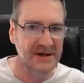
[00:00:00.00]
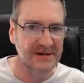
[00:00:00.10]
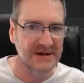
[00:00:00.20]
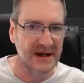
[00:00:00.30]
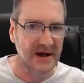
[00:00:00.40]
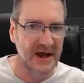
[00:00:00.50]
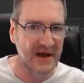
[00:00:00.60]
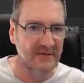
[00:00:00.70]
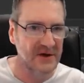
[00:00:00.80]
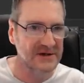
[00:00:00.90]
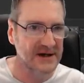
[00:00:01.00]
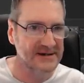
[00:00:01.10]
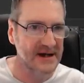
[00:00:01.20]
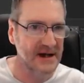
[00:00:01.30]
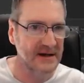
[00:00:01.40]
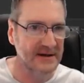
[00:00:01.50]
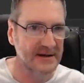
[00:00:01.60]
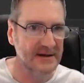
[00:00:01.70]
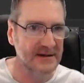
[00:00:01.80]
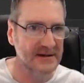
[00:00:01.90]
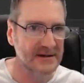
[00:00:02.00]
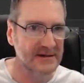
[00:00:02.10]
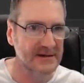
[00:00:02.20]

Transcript: mapped it, and I have vertex colored it.